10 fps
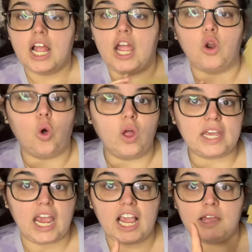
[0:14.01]
It all
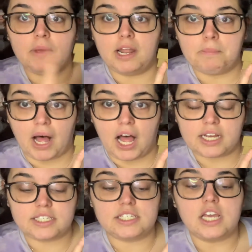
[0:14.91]
came in a
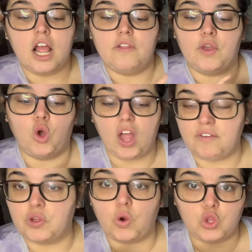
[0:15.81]
box. They all have
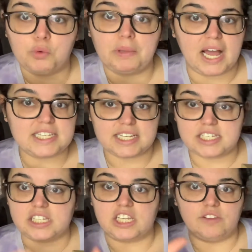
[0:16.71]
their own little plastic
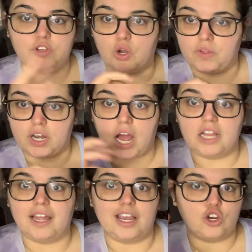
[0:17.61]
sleeve. You know, they're
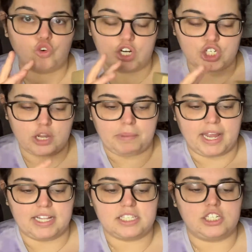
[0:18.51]
not like crunched up
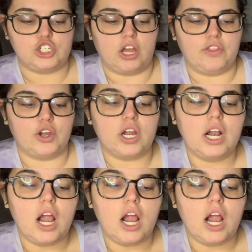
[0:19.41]
against each other.